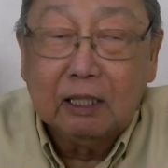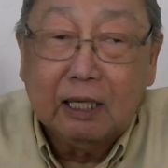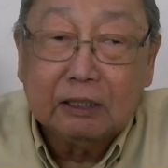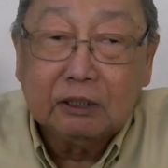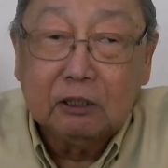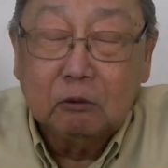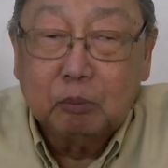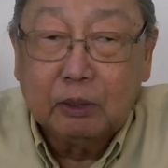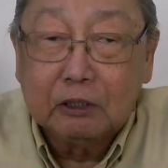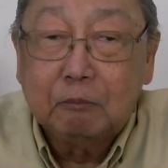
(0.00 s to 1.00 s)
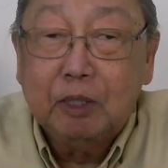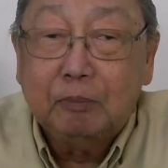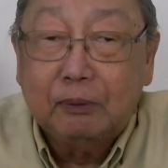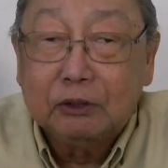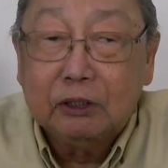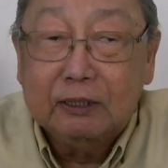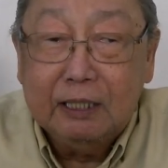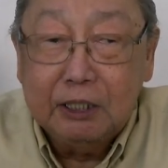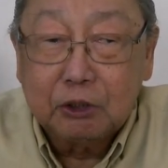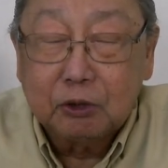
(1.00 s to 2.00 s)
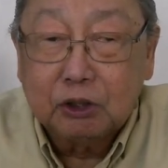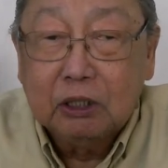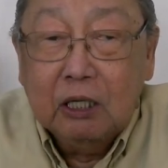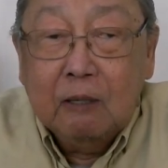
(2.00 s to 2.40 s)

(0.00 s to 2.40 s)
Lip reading: class and oppressed peoples and nations